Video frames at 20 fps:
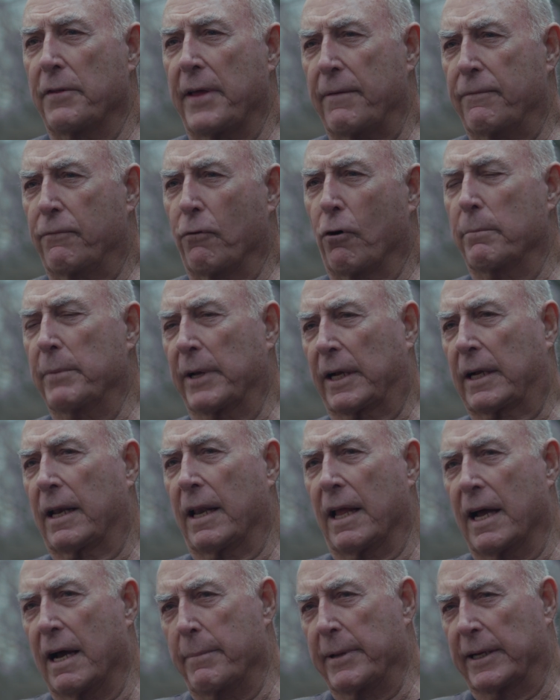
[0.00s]
they formed a
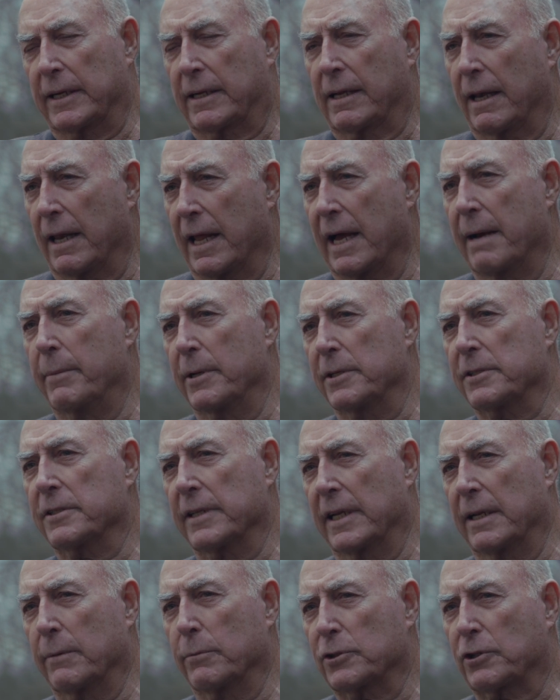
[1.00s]
club in Columbus
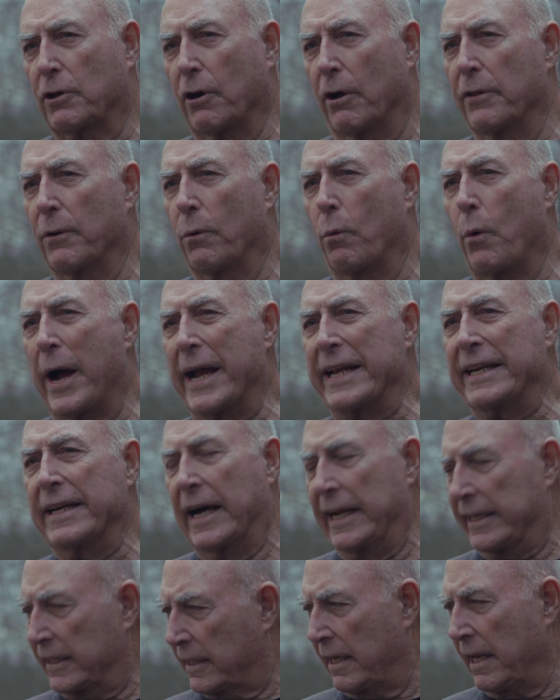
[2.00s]
and it was called the
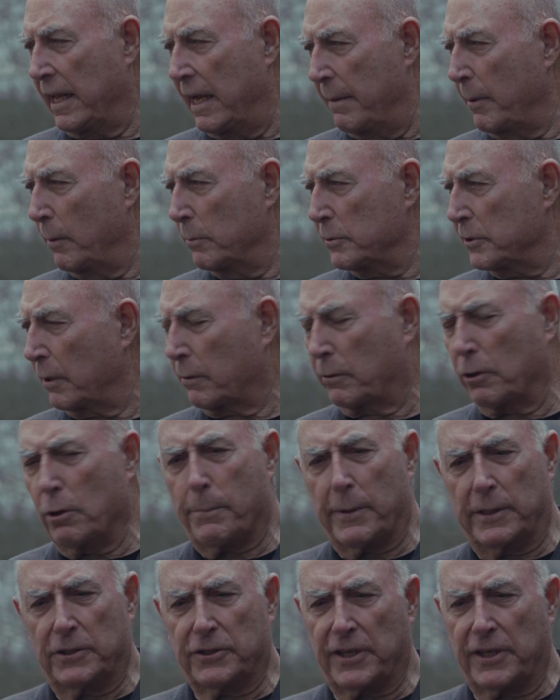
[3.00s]
Wyandotte Club. It was a group of